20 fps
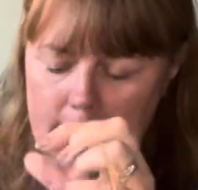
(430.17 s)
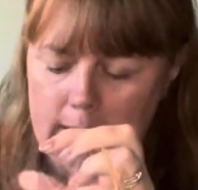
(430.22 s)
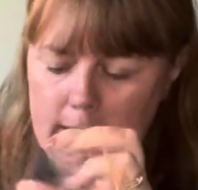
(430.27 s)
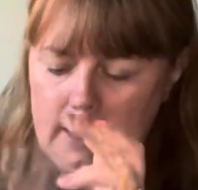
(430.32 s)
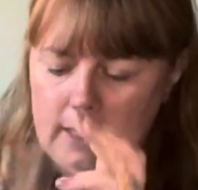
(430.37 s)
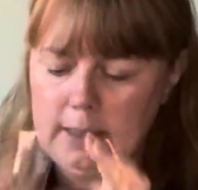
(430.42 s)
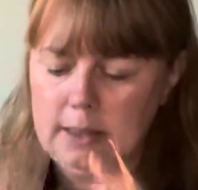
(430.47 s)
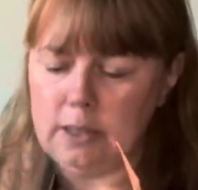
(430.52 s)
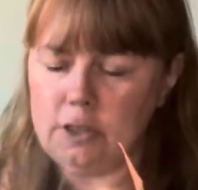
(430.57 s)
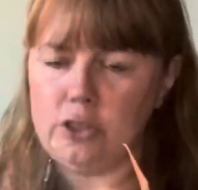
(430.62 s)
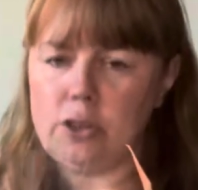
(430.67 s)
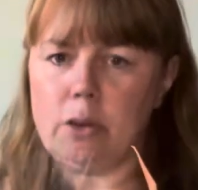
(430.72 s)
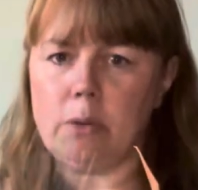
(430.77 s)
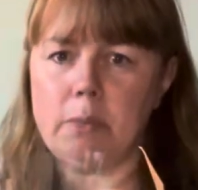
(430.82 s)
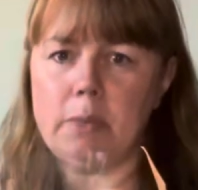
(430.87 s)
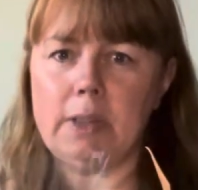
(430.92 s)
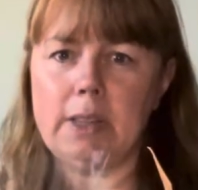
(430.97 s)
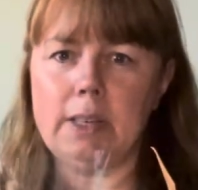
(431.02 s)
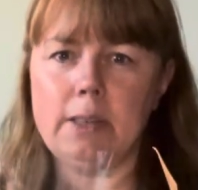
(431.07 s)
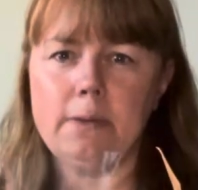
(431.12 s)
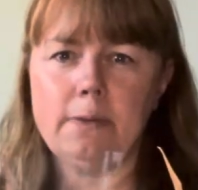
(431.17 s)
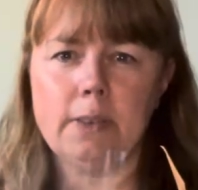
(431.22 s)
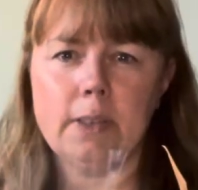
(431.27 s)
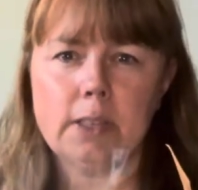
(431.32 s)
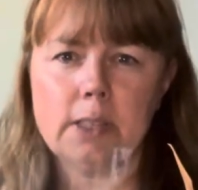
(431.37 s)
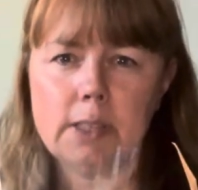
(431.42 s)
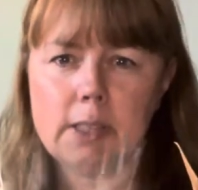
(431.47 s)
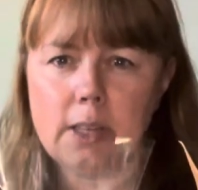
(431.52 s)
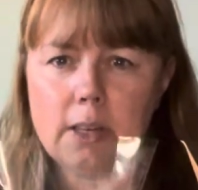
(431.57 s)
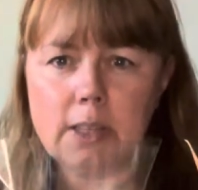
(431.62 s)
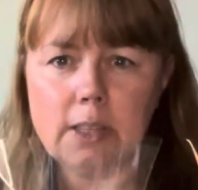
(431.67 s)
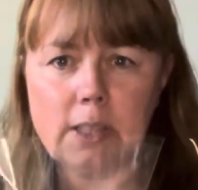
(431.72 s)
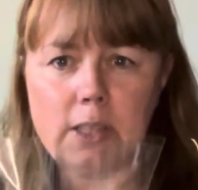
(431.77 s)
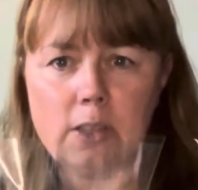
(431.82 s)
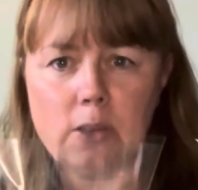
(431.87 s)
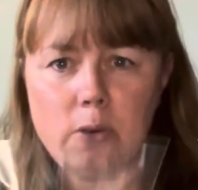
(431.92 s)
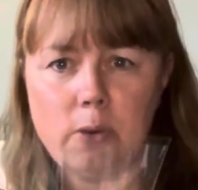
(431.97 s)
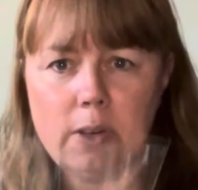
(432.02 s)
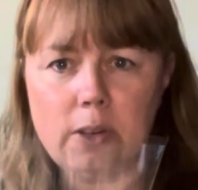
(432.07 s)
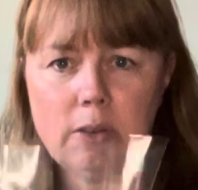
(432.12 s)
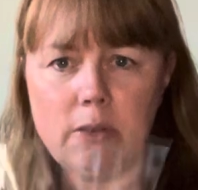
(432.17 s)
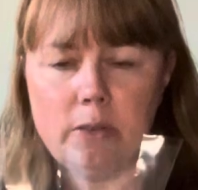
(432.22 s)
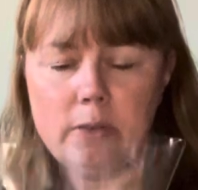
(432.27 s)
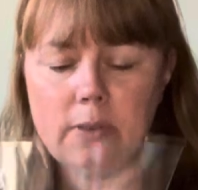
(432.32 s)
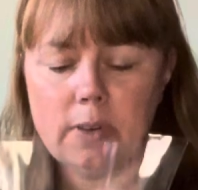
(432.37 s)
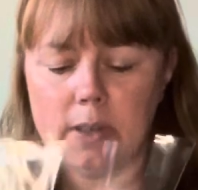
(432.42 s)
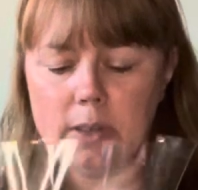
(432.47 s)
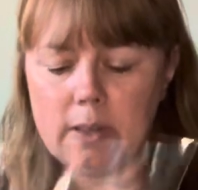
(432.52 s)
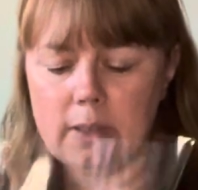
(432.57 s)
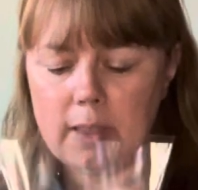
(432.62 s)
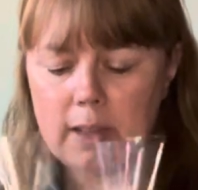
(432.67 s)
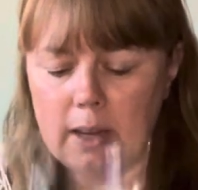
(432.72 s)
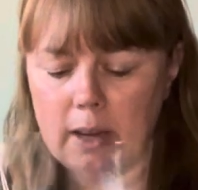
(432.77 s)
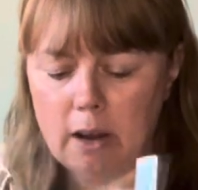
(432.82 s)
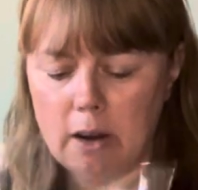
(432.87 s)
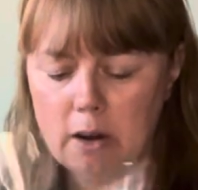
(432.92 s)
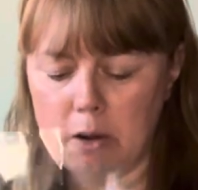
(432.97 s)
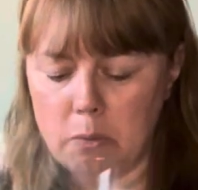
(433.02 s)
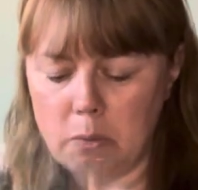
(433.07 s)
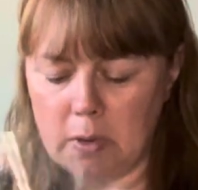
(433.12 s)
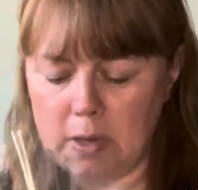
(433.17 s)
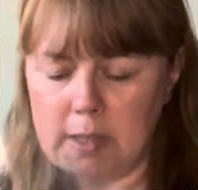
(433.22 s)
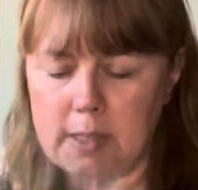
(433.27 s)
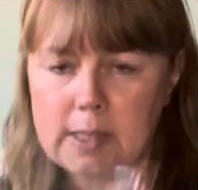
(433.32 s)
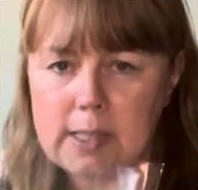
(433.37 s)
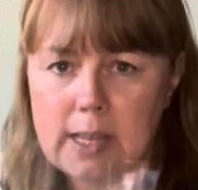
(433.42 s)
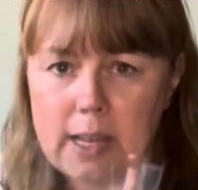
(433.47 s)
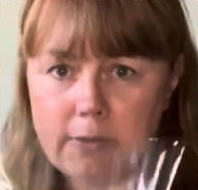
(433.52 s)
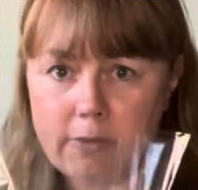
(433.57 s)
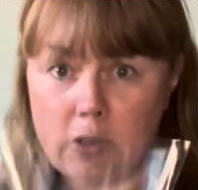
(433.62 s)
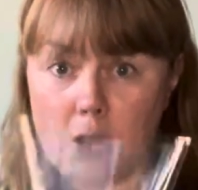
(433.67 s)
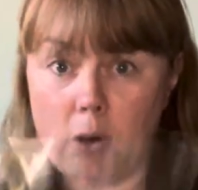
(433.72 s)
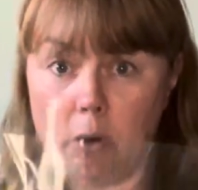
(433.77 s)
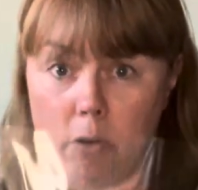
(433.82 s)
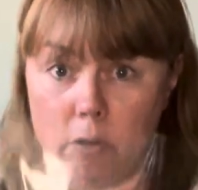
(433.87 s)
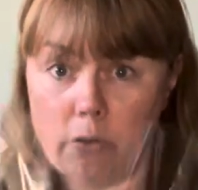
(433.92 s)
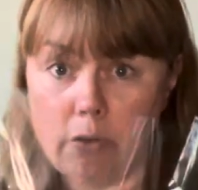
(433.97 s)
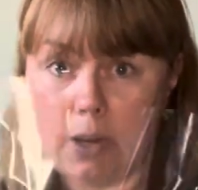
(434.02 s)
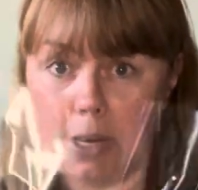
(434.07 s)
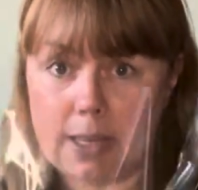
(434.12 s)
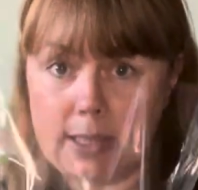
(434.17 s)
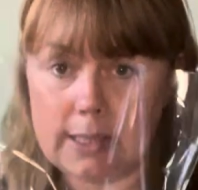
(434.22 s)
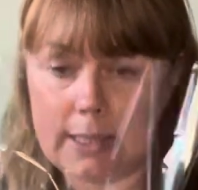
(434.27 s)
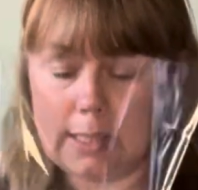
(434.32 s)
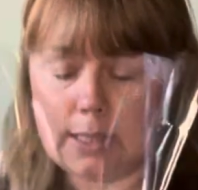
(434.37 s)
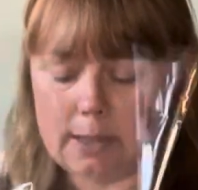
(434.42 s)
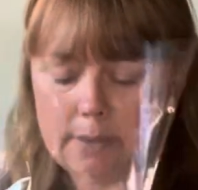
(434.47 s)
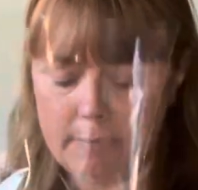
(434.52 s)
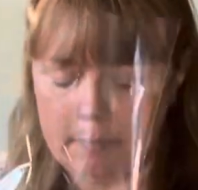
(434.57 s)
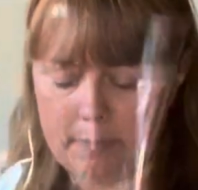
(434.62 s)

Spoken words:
in the shop when they first started going over, they are ones that I've got already.